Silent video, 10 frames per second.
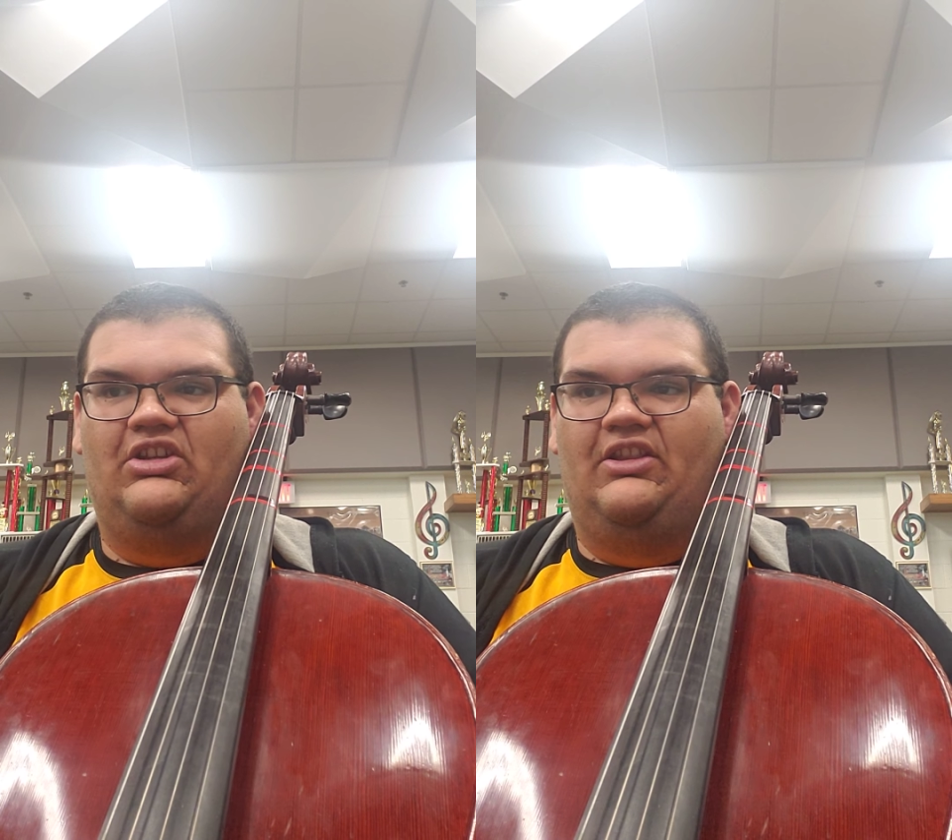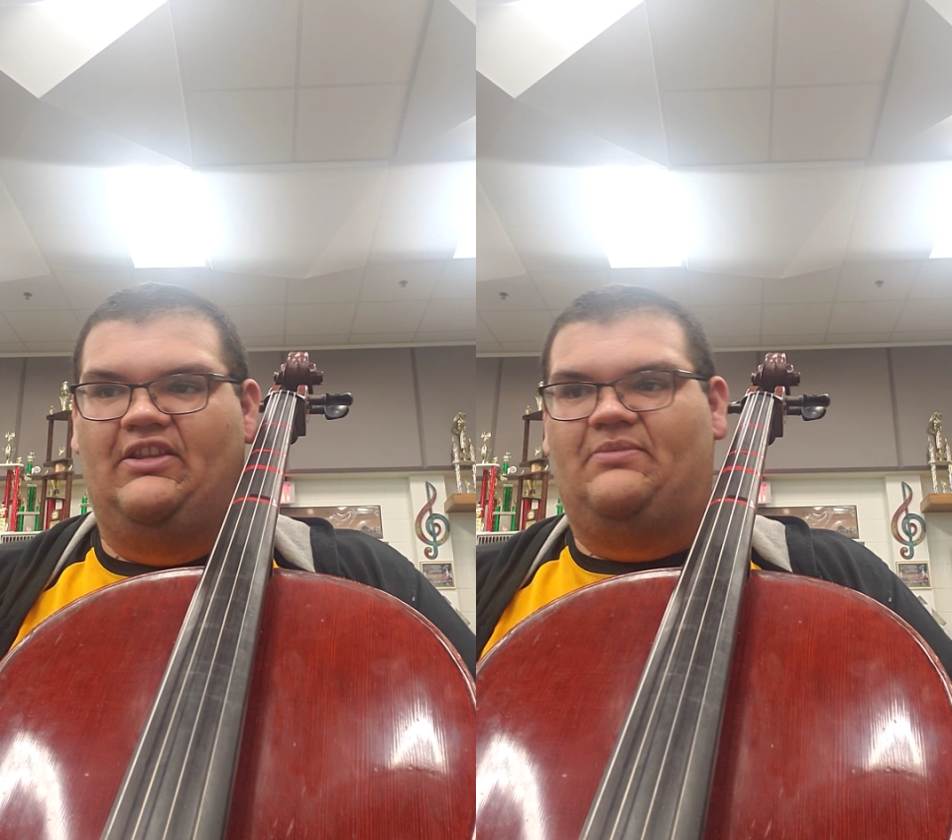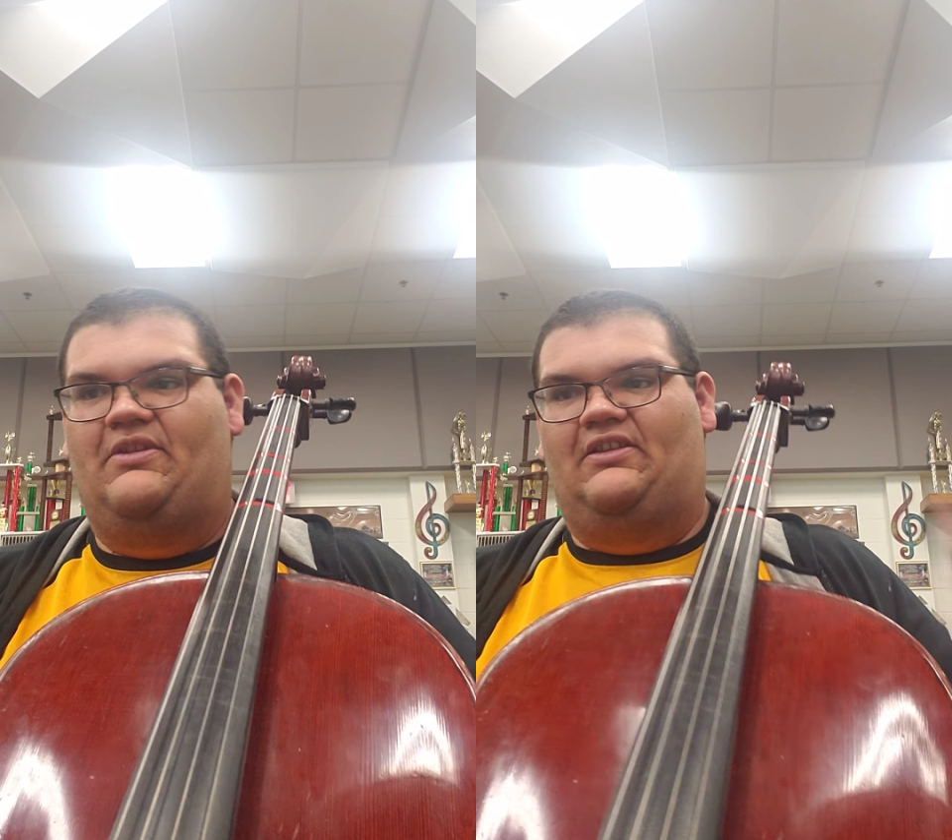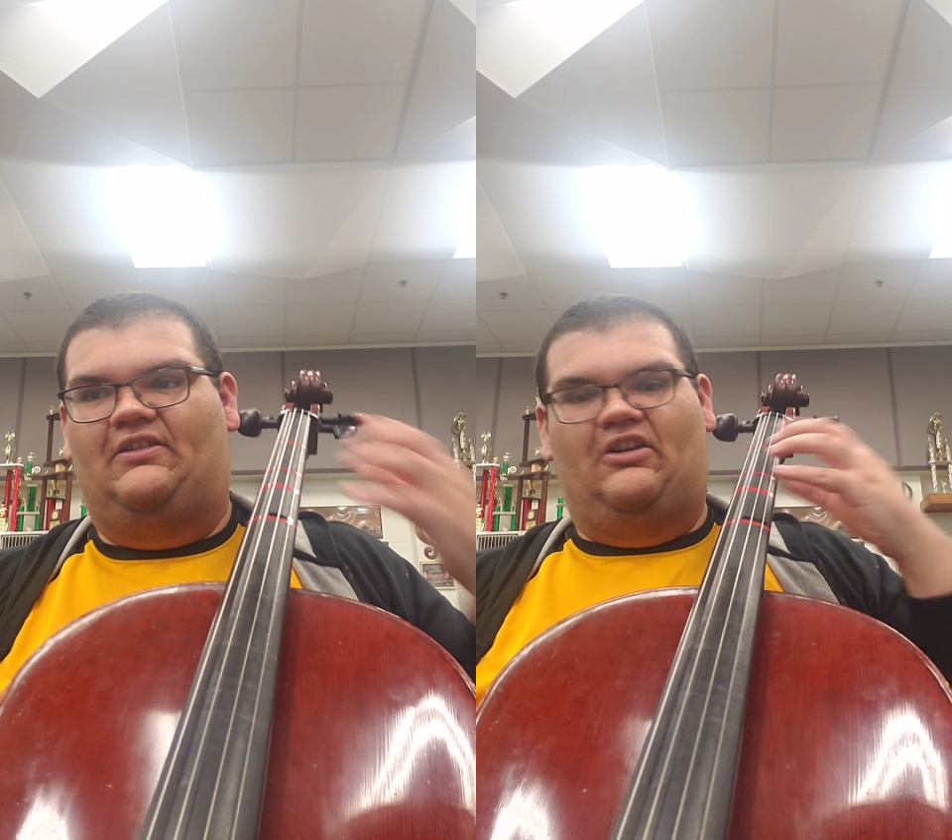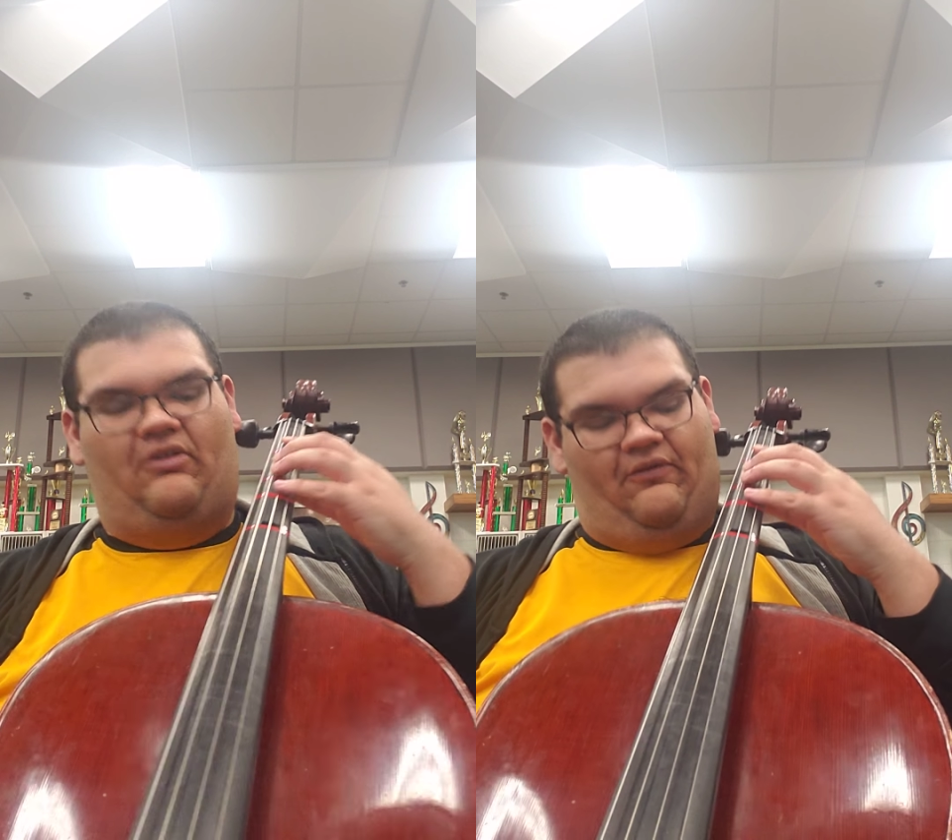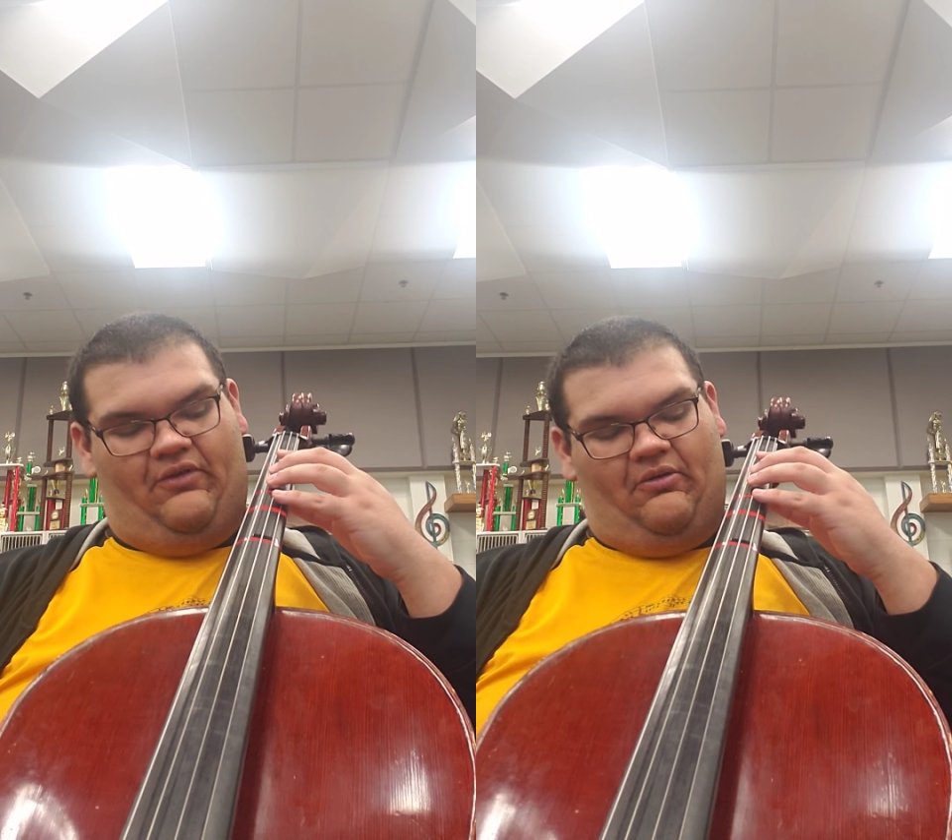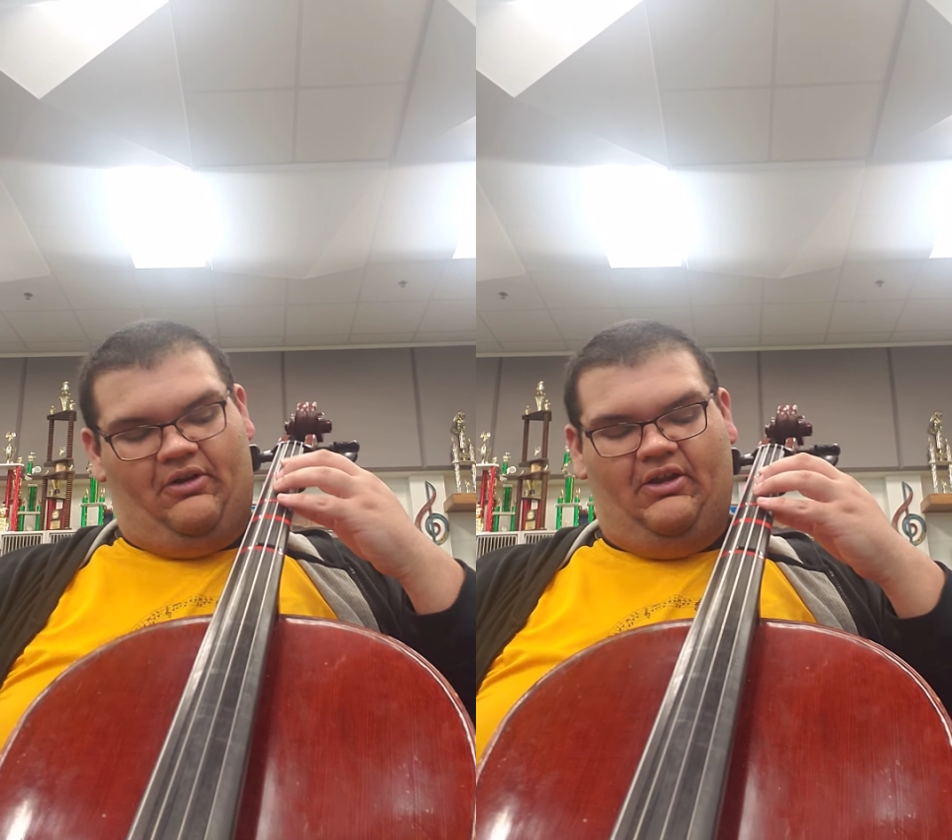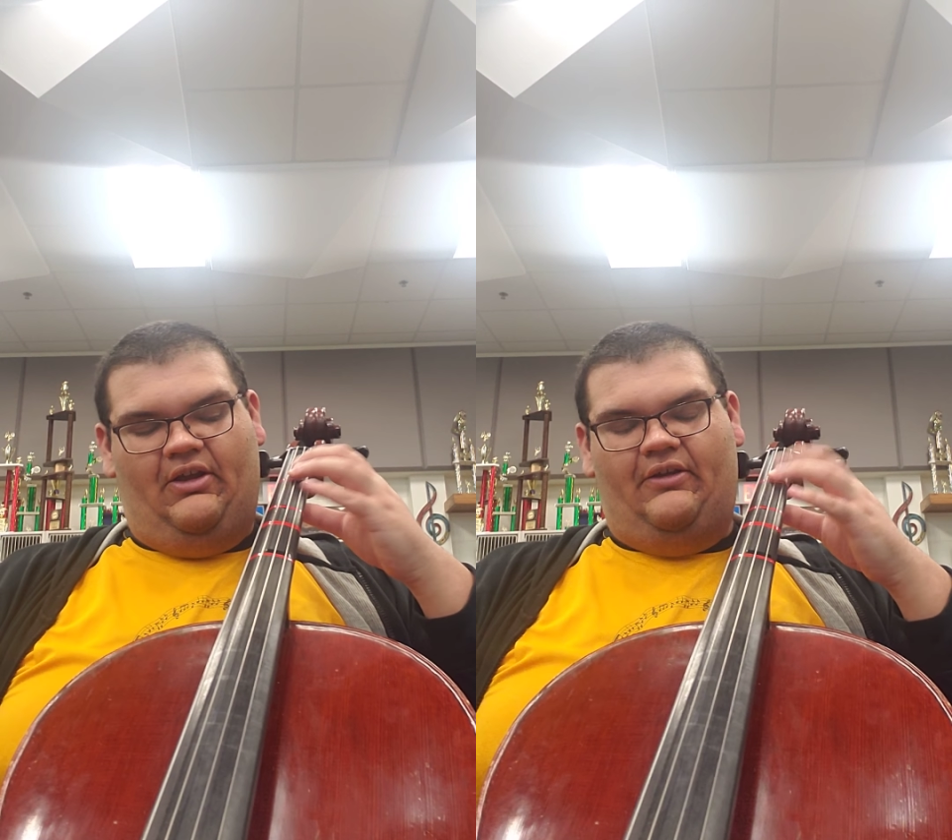in this piece. Going forward.